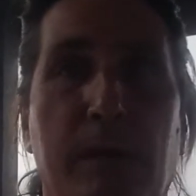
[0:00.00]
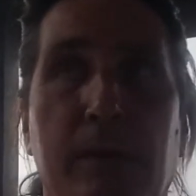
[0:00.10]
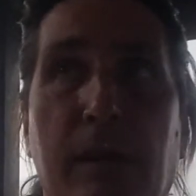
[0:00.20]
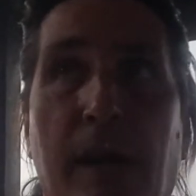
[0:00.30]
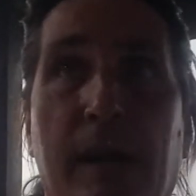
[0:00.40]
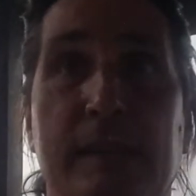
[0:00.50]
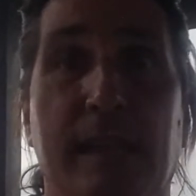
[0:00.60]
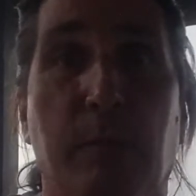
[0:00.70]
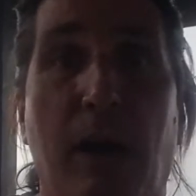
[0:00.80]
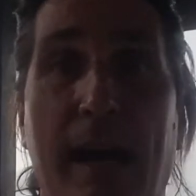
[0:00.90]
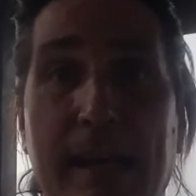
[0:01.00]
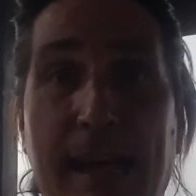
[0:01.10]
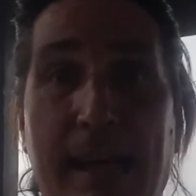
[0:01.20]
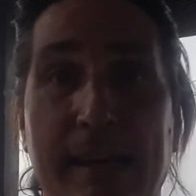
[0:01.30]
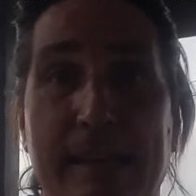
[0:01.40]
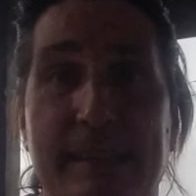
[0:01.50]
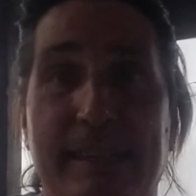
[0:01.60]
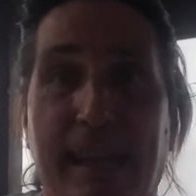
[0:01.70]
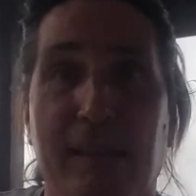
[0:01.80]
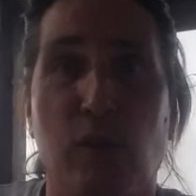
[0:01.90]
got? I was like, well, I like
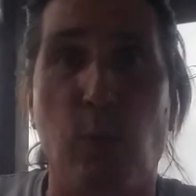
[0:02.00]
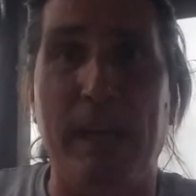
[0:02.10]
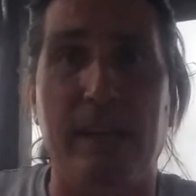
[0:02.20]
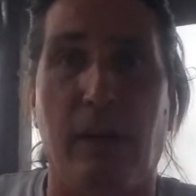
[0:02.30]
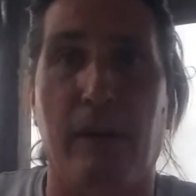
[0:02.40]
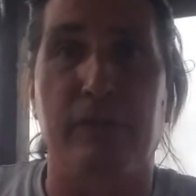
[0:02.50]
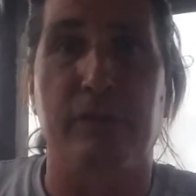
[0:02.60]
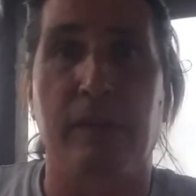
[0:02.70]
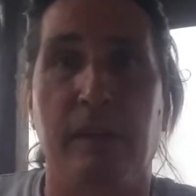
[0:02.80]
take the week off.